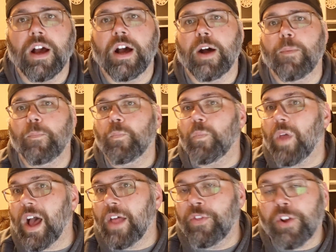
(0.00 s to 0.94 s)
Um,
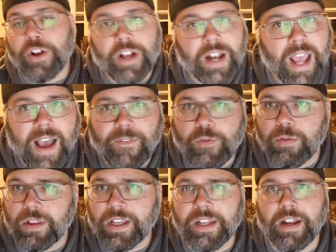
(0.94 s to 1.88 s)
they're going to have to
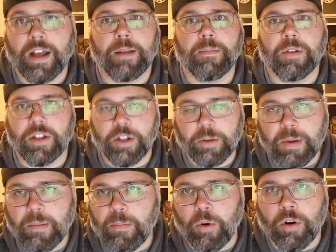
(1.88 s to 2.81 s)
lean on him a little
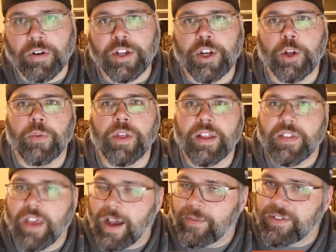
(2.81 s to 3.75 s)
bit more. You know, they,
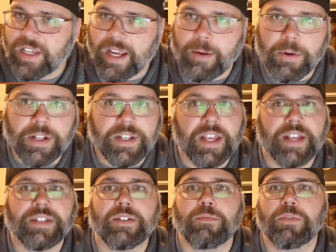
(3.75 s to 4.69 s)
they obviously got rid of
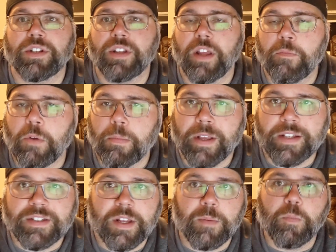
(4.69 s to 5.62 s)
Diggs and, re and
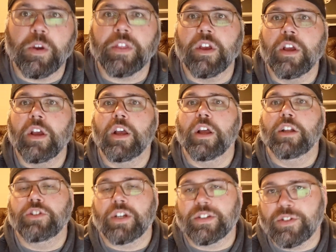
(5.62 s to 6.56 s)
replaced him with
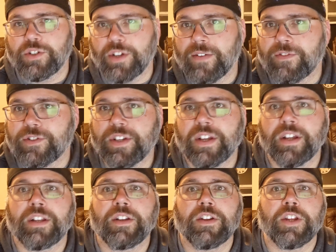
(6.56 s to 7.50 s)
Justin
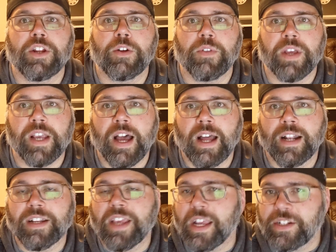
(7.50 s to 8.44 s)
Jefferson. You know, they
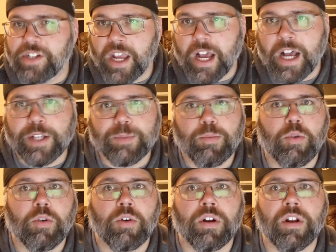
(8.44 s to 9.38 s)
got K J
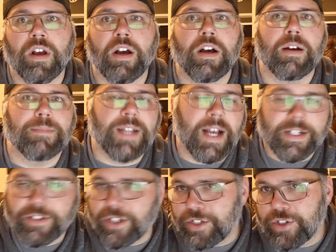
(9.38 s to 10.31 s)
Osborne, uh,
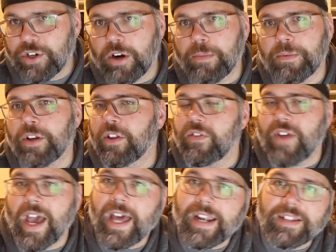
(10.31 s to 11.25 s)
Tajay Sharp. You know, they've
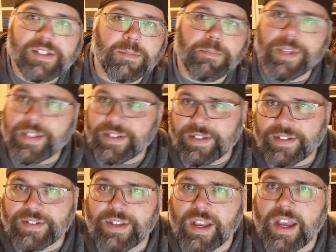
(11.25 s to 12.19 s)
added some
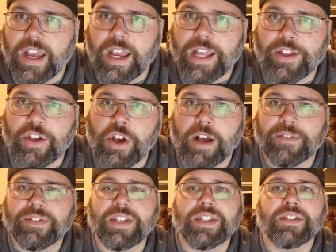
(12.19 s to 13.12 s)
pieces in the
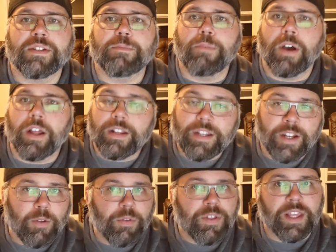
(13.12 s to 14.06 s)
offseason, but,
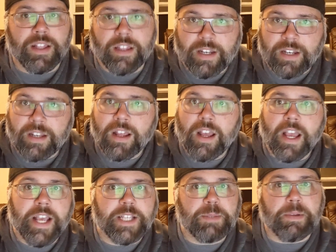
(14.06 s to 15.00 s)
you know, Thielen
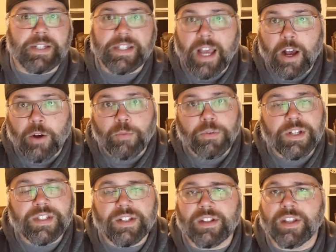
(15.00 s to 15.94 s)
has been down
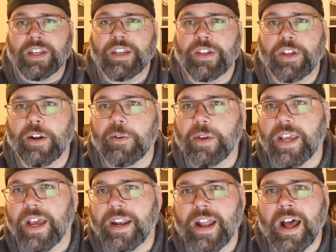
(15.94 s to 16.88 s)
recently. You know,
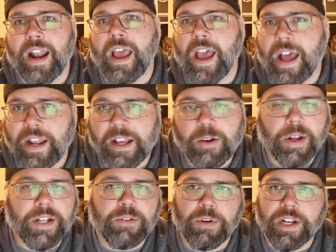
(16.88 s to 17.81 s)
he had not had a
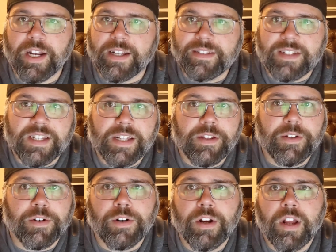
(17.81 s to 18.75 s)
great twenty nineteen
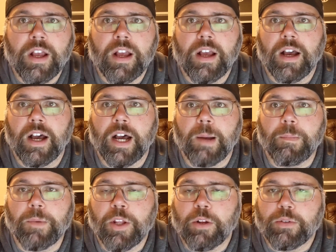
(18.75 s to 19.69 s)
either.
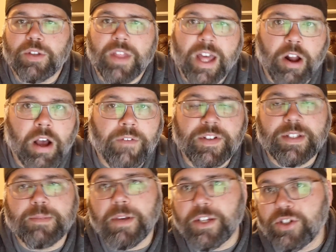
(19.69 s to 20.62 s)
Uh, you know, so that
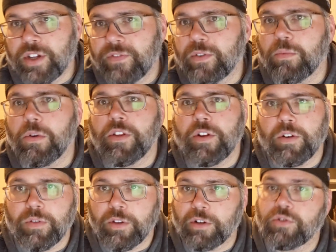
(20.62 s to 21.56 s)
offense may shift to where
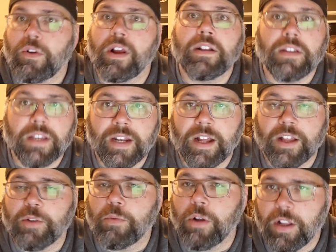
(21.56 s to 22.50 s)
they're they're trying to lean
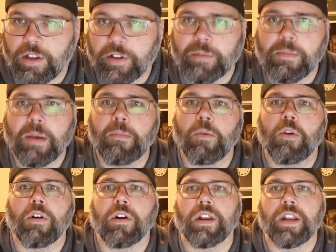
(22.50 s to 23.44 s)
on the run a little bit
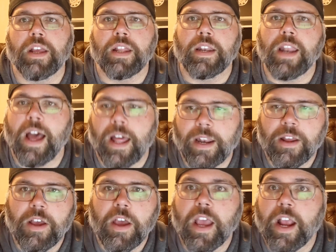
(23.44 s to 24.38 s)
more and and not
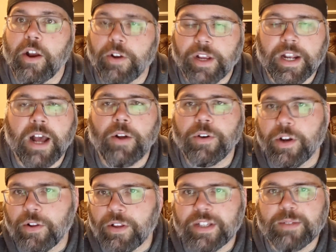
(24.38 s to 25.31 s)
airing it out
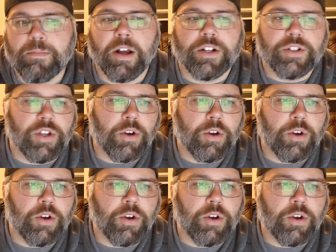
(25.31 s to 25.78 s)
nearly as much.